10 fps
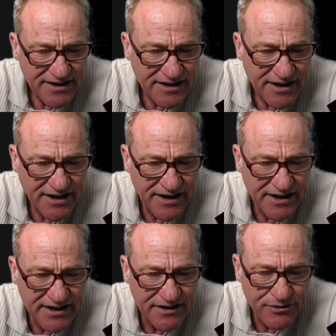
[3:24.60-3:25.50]

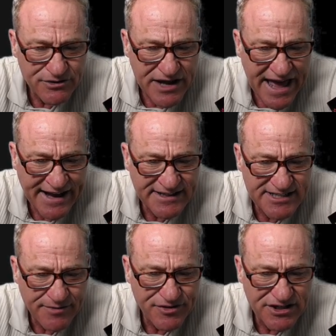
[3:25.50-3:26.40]
we're adding
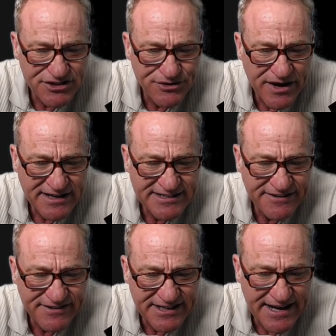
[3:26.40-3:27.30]
something to
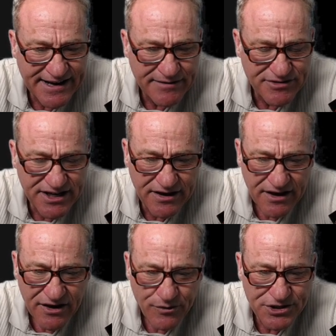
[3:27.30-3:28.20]
activity.md,
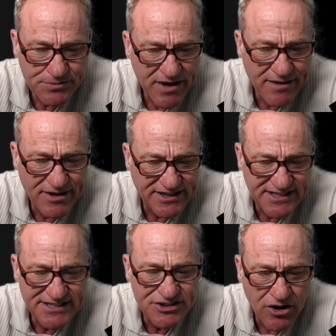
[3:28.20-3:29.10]
which may mean this
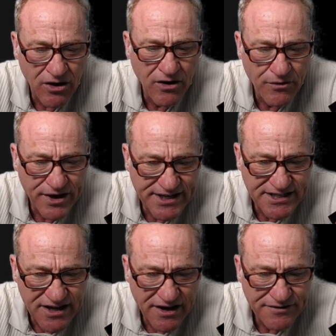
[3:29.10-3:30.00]
is already
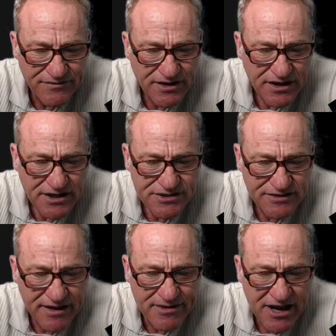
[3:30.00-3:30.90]
done. So
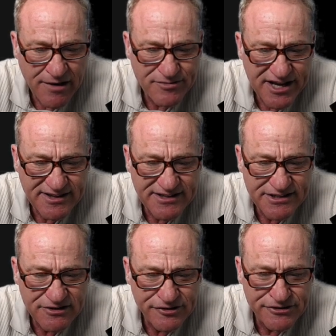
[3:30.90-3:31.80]
let me update the to-do
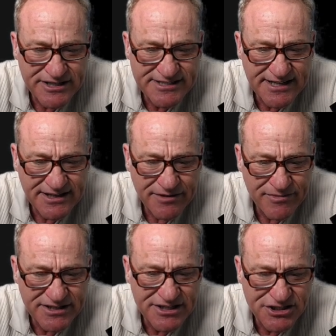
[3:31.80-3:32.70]
list and
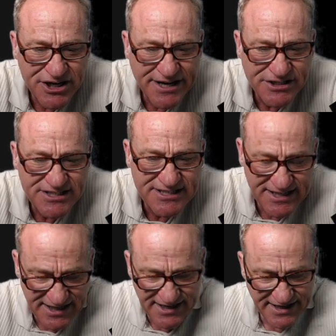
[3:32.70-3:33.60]
commit the changes to
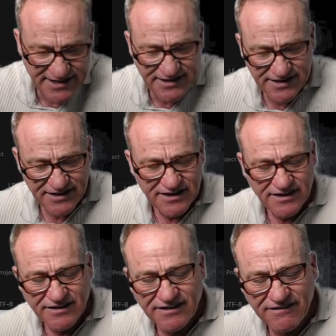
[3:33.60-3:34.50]
Git. All